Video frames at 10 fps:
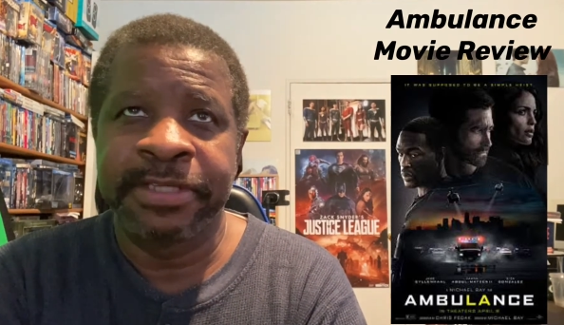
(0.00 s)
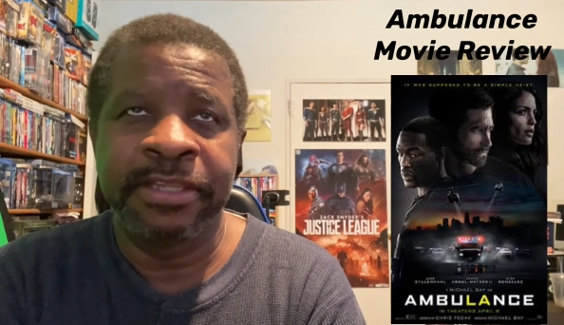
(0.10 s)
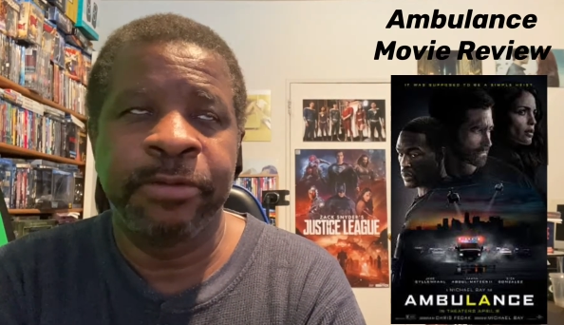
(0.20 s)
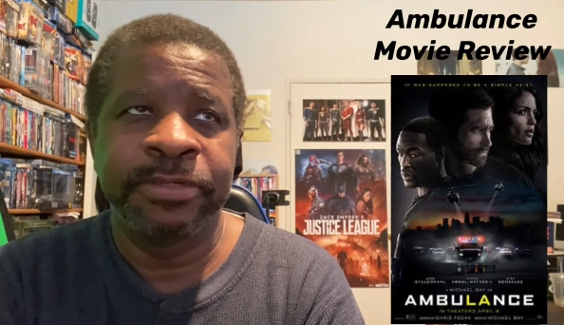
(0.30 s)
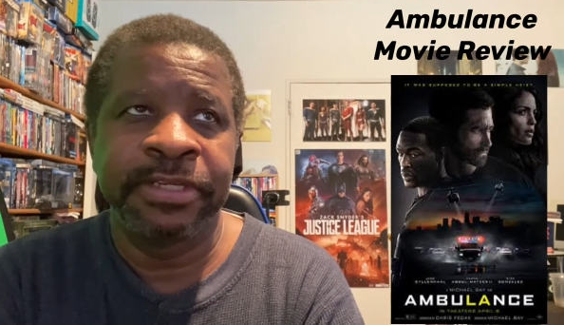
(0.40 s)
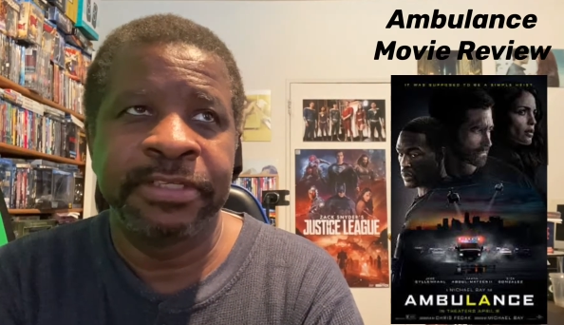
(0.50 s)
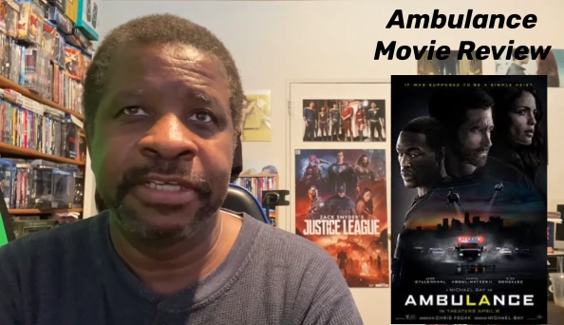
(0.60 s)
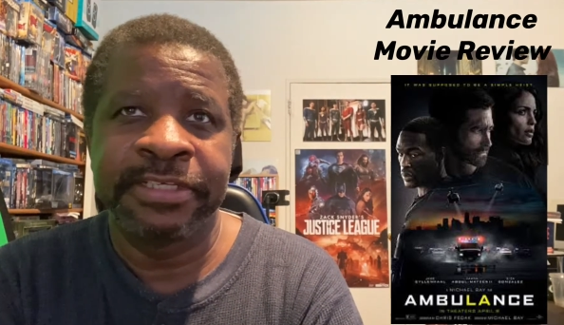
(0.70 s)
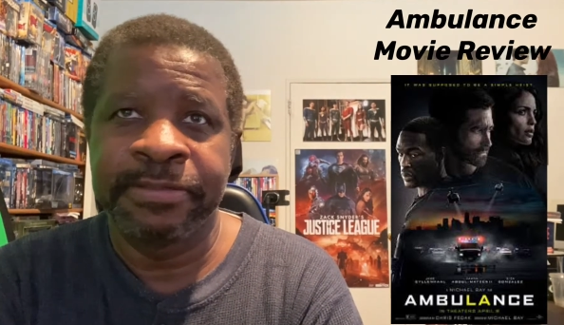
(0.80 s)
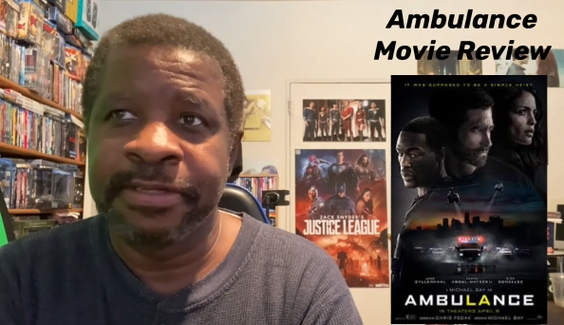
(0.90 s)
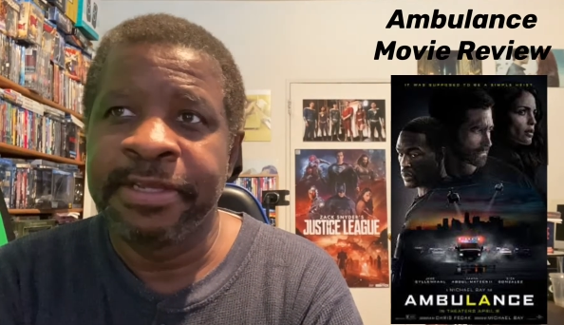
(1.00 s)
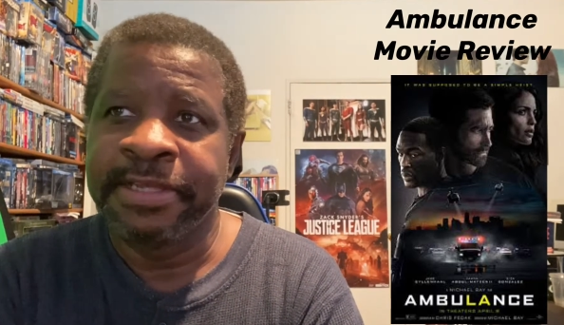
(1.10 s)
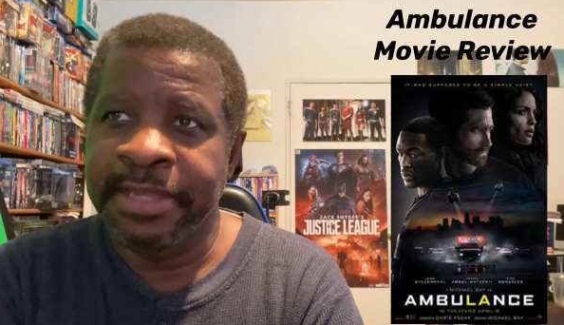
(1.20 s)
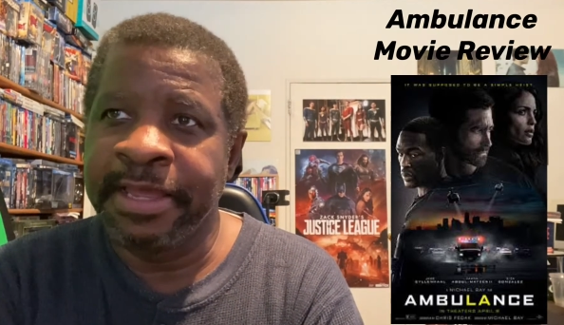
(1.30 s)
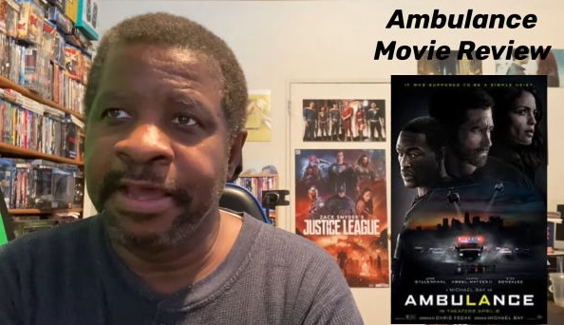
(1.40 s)
Speaker 1: I thought it was a decent
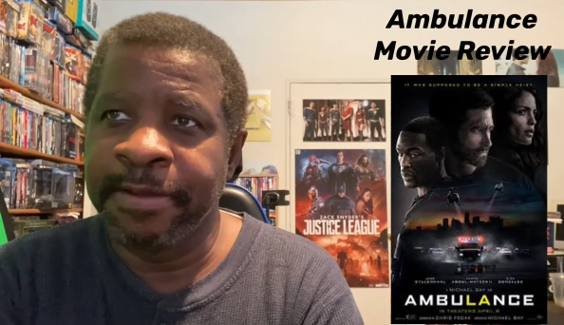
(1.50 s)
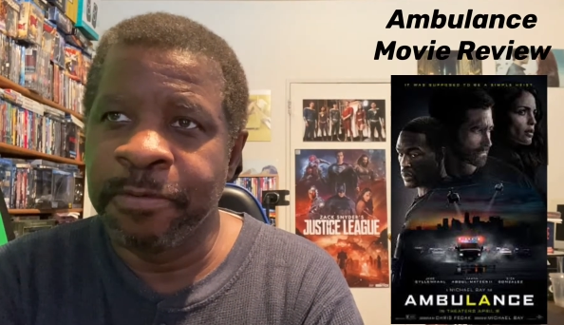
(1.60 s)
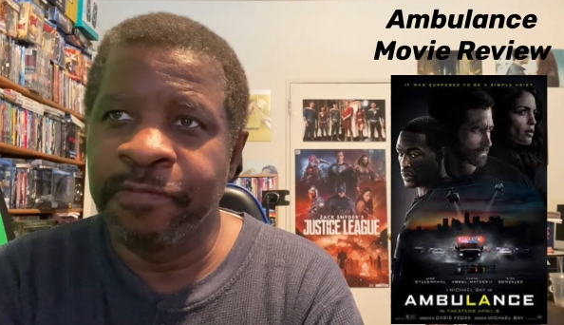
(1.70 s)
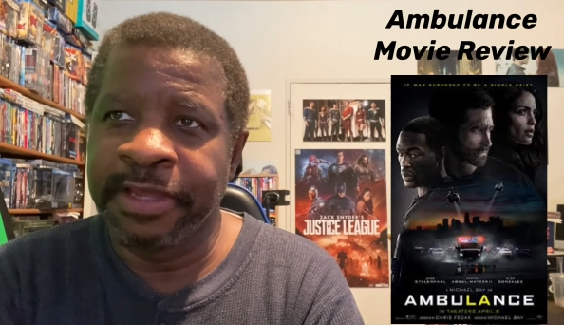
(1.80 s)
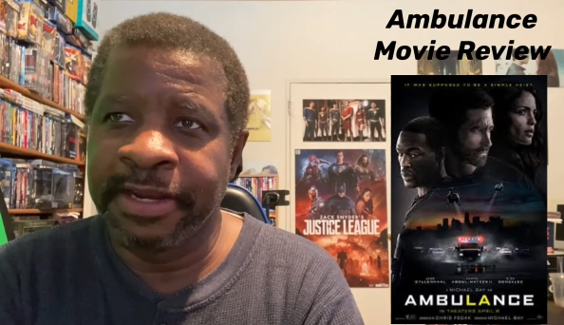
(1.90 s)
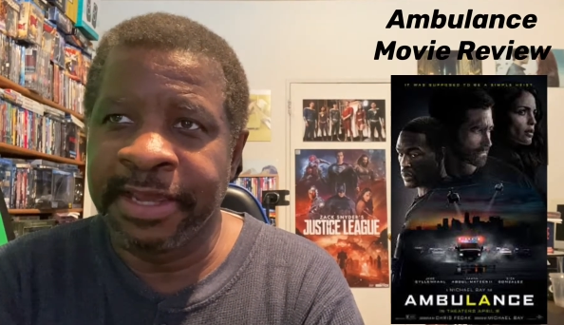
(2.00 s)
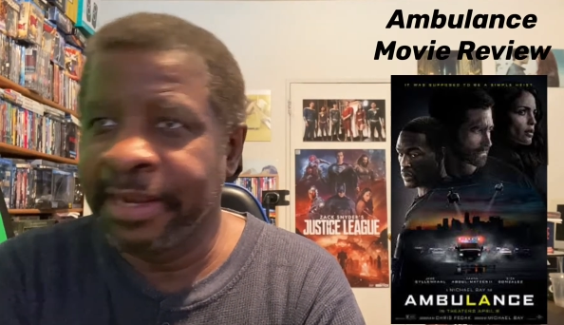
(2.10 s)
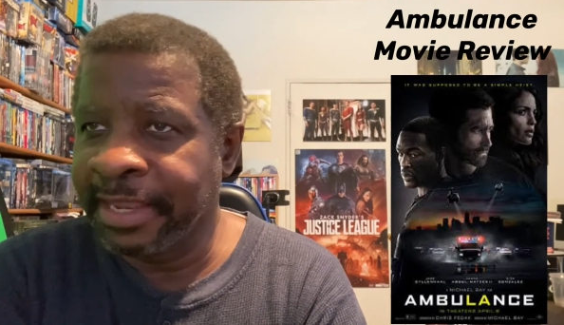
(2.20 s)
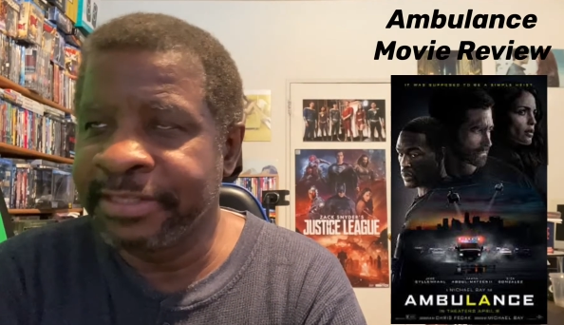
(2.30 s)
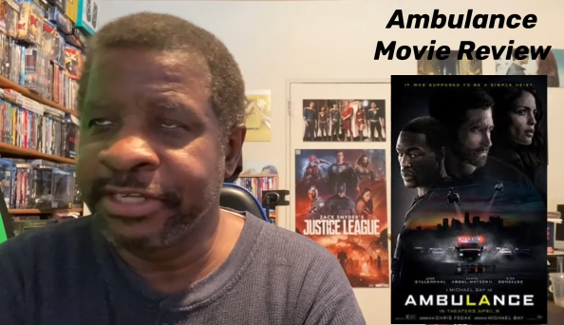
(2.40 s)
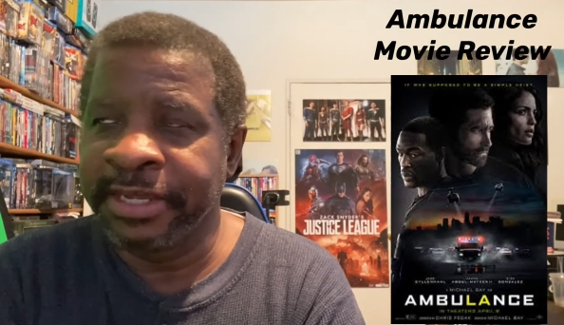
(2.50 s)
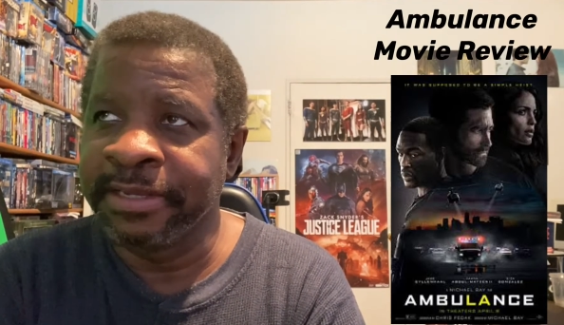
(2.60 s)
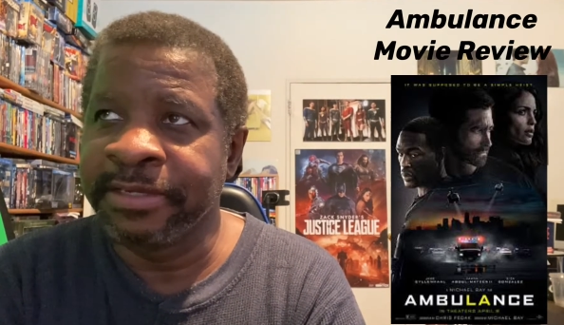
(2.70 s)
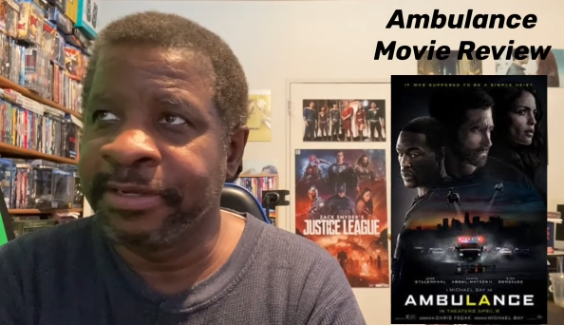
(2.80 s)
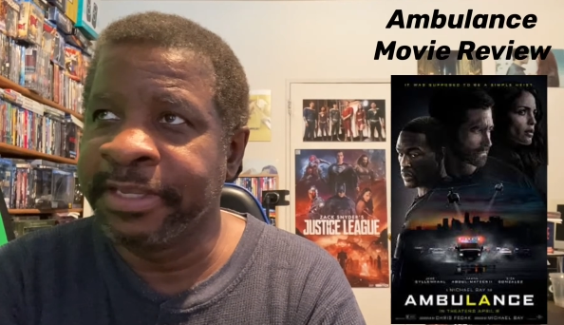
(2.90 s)
movie. And again, I like Jake
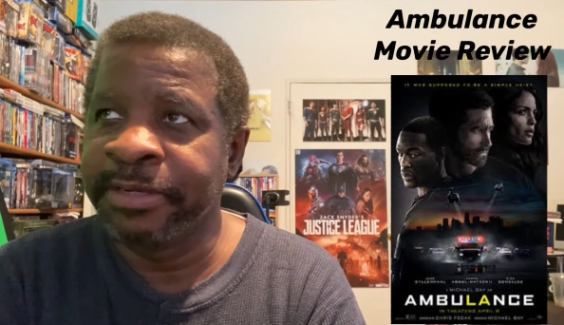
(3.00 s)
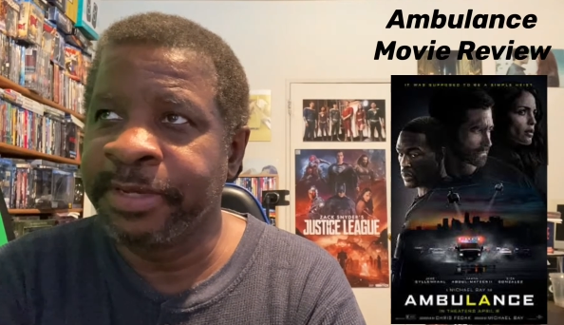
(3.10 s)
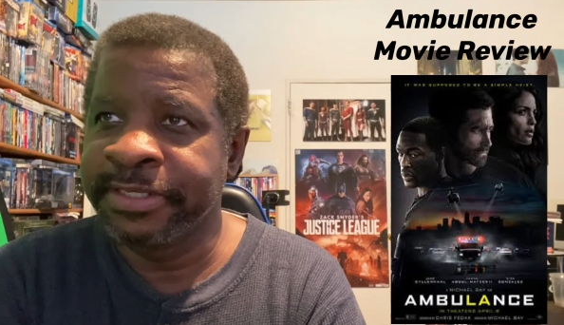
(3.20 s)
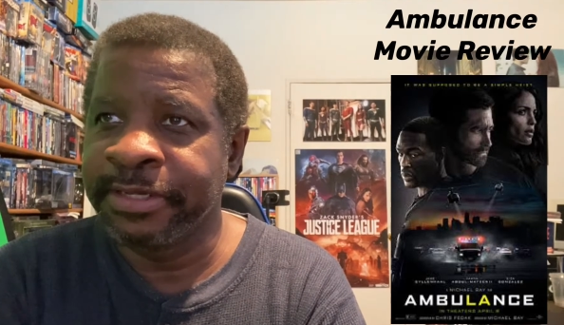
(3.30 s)
Gyllenhaal anyway.